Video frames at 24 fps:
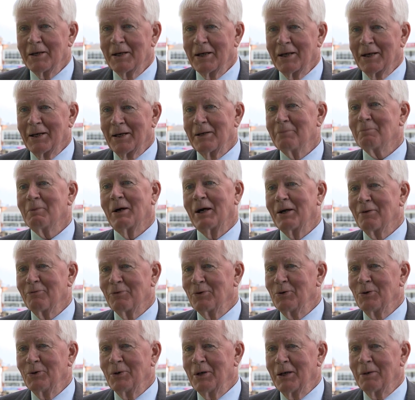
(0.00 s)
In my
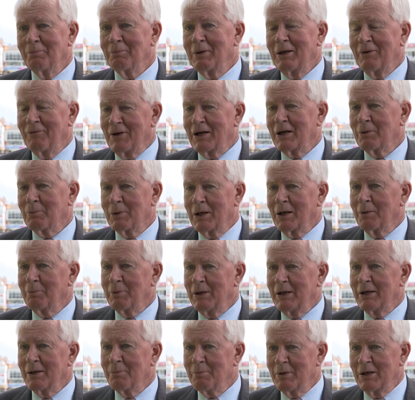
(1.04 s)
view, it may very well
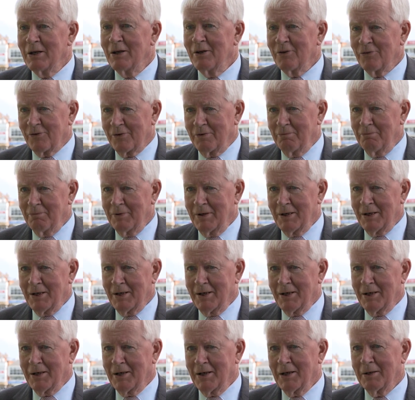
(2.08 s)
be diminished,
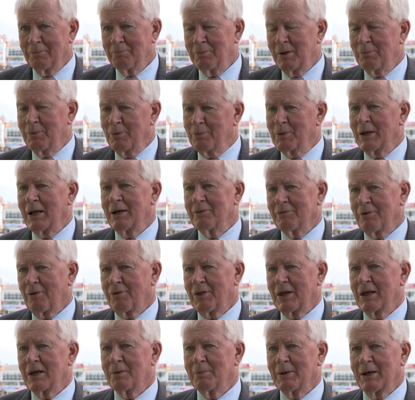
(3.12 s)
and people will have to
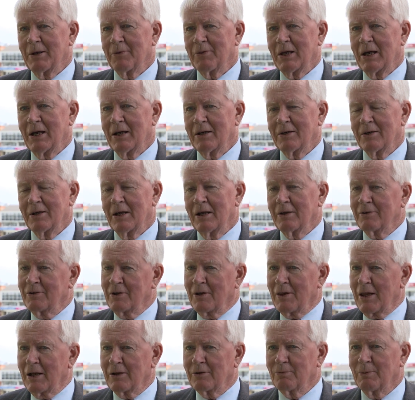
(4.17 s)
think about that.
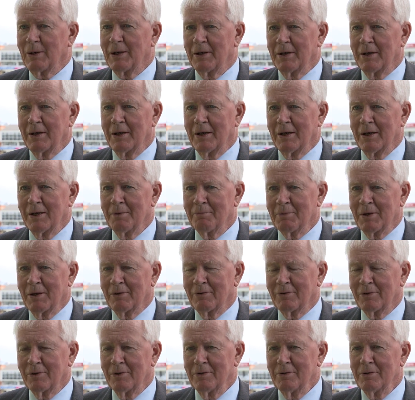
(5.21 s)
So that's one
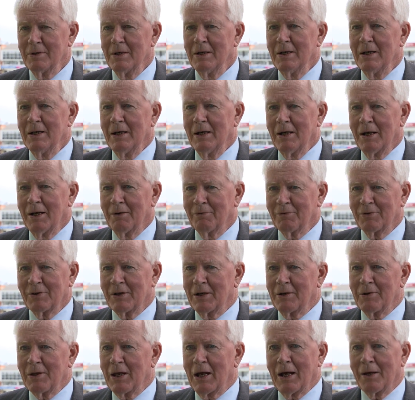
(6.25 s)
issue.
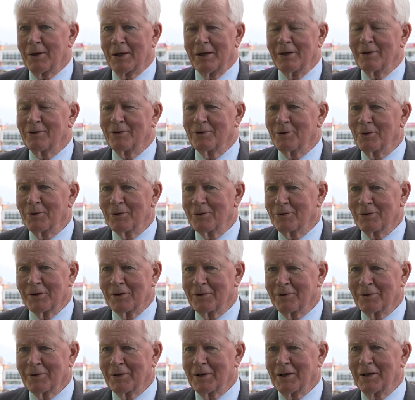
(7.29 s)
Obviously, the other issue is
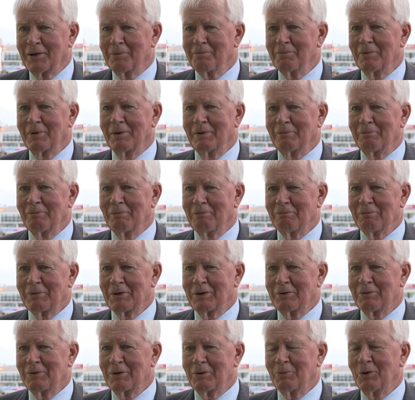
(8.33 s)
just
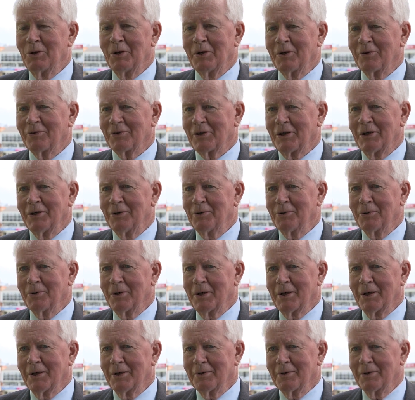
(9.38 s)
the world as a whole.
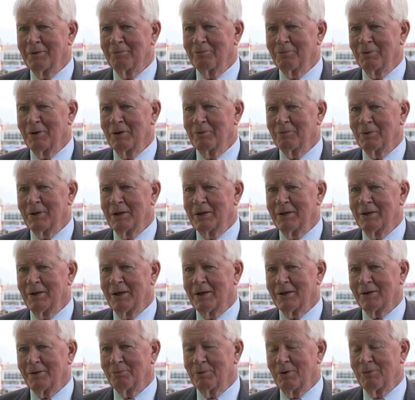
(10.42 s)

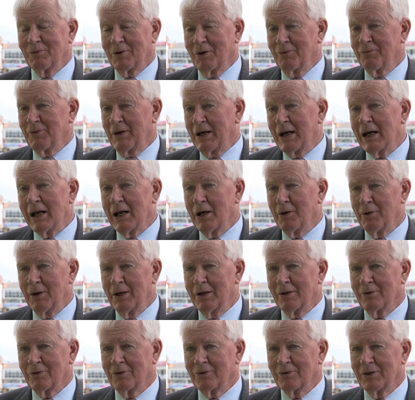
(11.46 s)
We've got very low
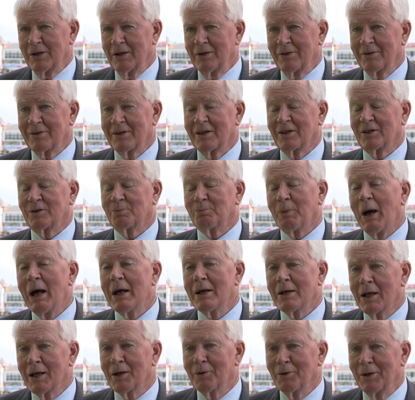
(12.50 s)
interest rates.
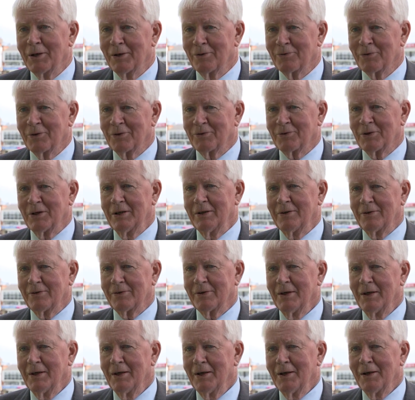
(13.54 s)
Despite low interest rates,
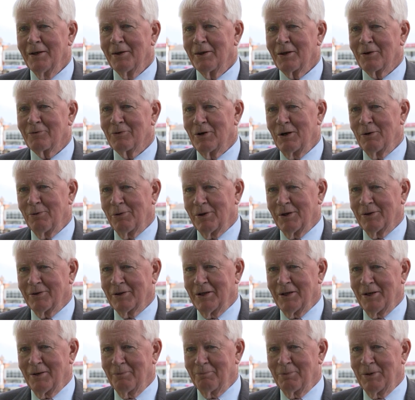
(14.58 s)
the growth is
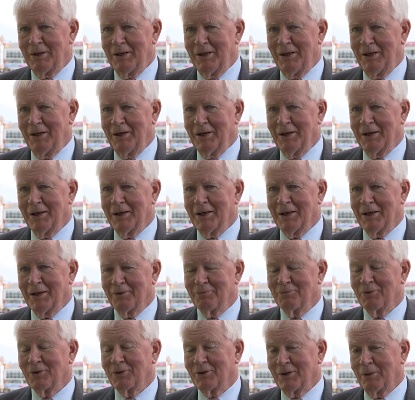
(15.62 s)
going to be,
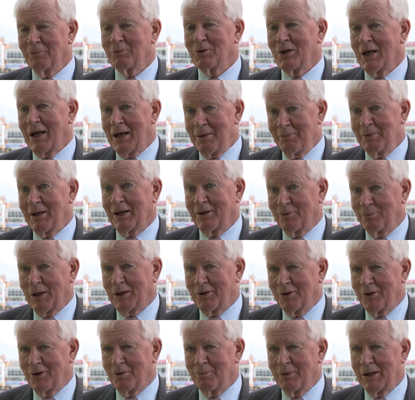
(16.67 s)
for some time,
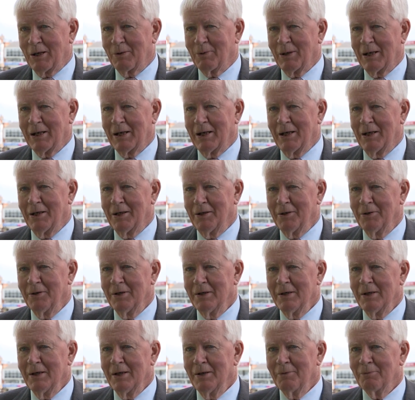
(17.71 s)
expected to be quite low.
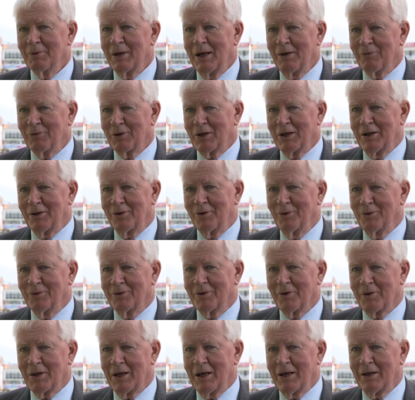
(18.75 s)
We have to get
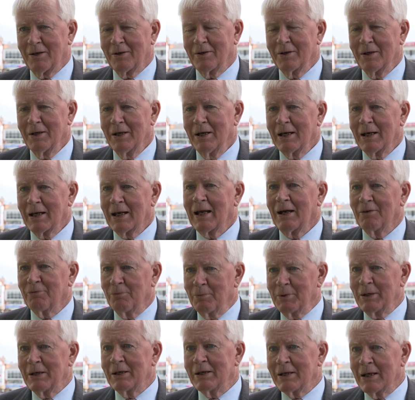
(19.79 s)
used to that.
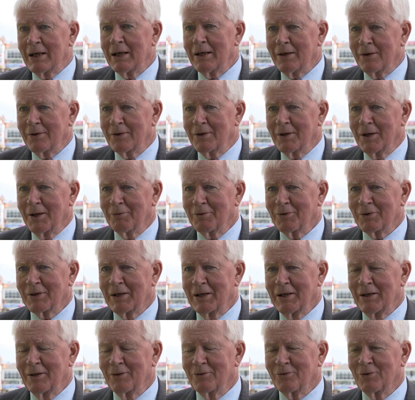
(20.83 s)
Government debt,
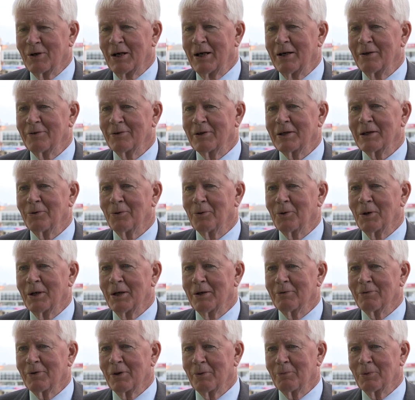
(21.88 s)
obviously, is rising all
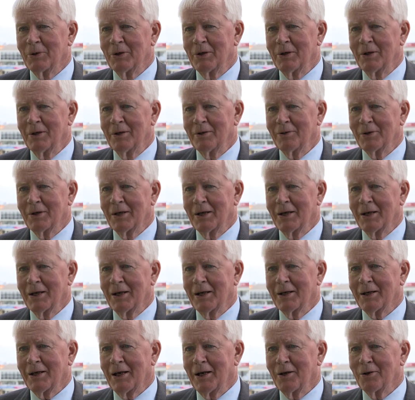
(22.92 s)
over the world.
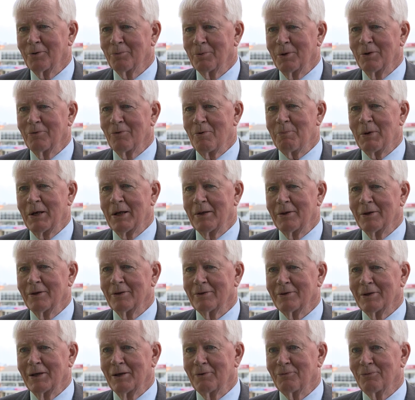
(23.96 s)
And how do we repay
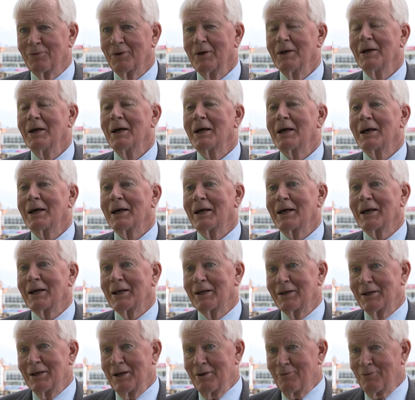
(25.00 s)
this if
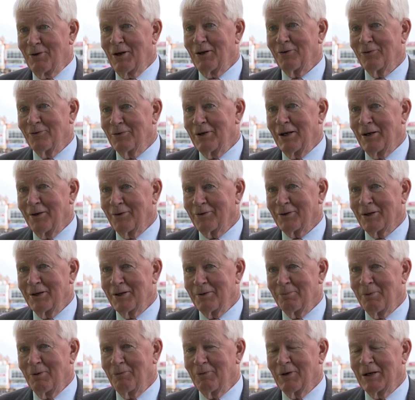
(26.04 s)
inflation rate is going
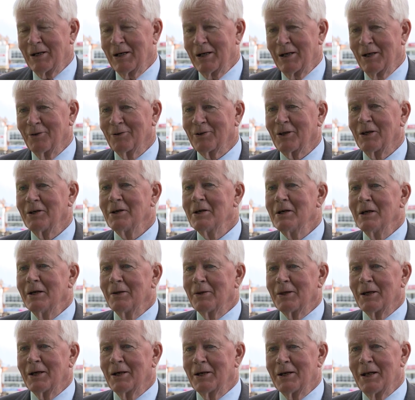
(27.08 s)
to be very low? So
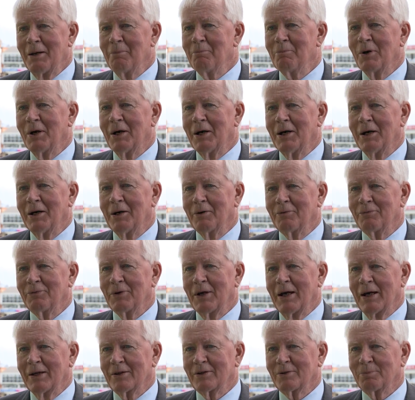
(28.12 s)
there are a number of
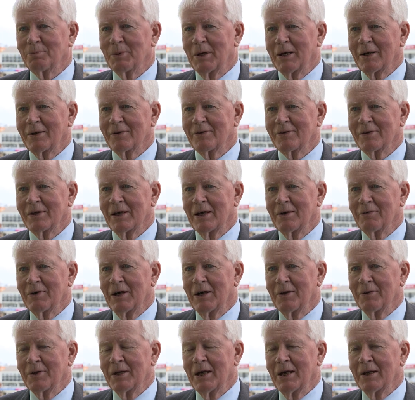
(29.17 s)
aspects
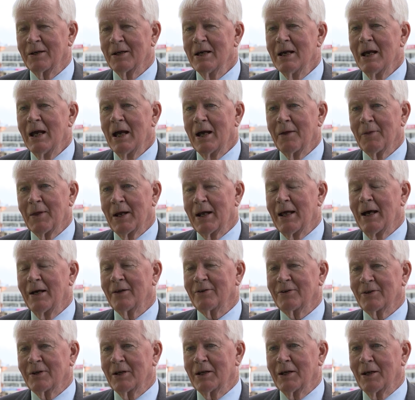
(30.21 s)
around that. And the
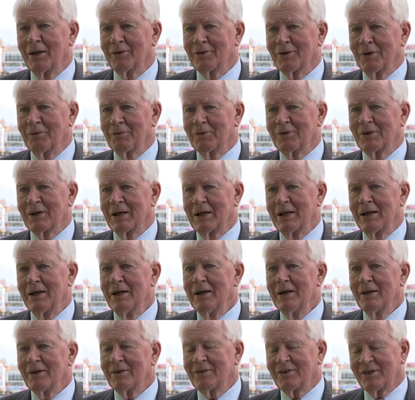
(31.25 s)
last thing is obviously
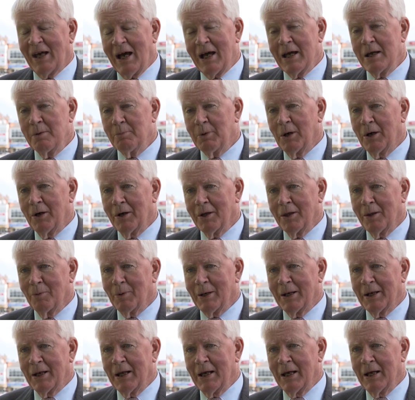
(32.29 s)
cyber on the
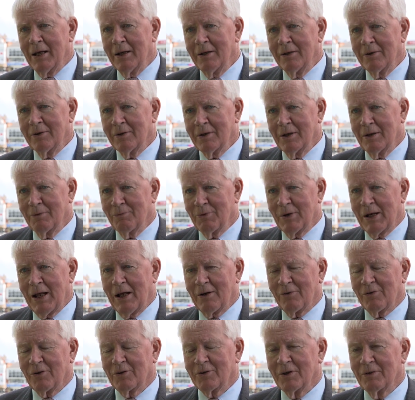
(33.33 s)
one hand in
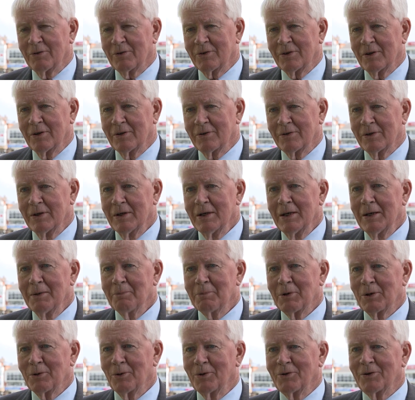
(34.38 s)
financial services,
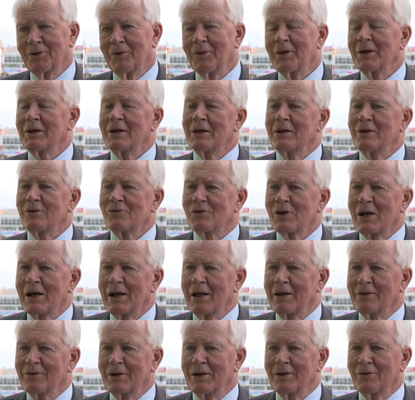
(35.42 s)
but also the
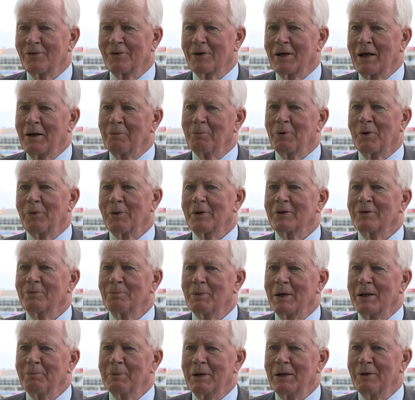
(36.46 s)
digitalization and what this
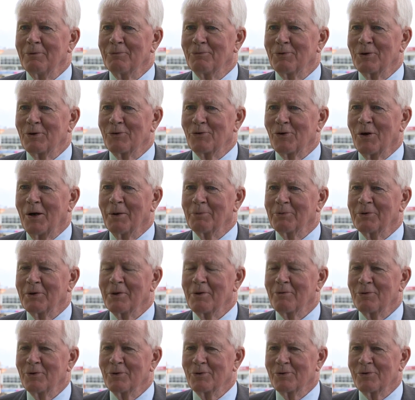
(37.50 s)
may mean for jobs in
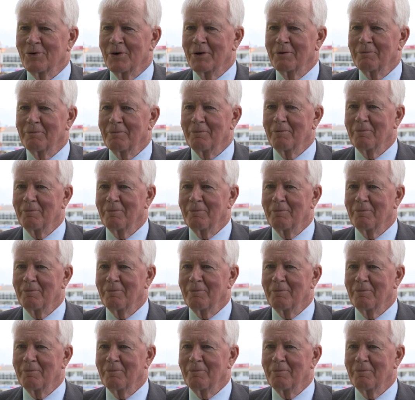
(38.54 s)
the future.